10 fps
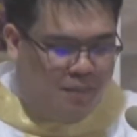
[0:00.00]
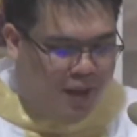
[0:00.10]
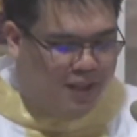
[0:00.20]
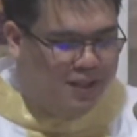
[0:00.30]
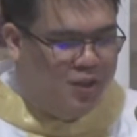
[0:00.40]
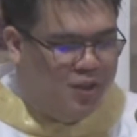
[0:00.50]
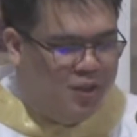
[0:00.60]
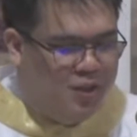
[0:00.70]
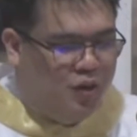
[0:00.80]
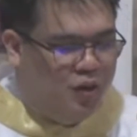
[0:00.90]
It
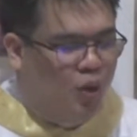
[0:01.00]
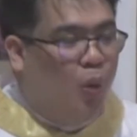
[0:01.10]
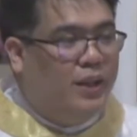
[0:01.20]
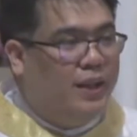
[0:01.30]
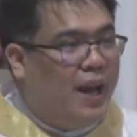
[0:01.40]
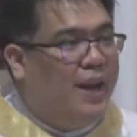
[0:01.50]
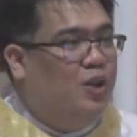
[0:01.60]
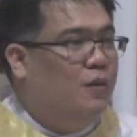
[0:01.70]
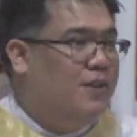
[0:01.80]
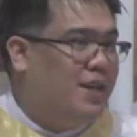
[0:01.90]
depends on what
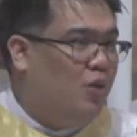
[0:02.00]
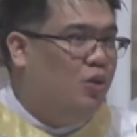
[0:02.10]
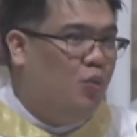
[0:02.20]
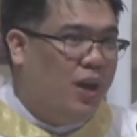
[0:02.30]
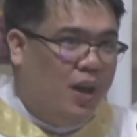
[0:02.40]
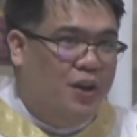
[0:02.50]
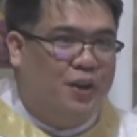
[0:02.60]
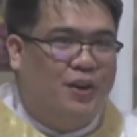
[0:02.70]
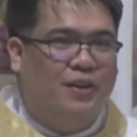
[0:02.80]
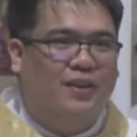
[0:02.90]
kind of sound we
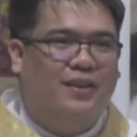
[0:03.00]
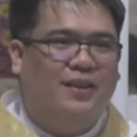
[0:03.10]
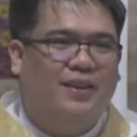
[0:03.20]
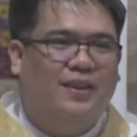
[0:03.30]
hear.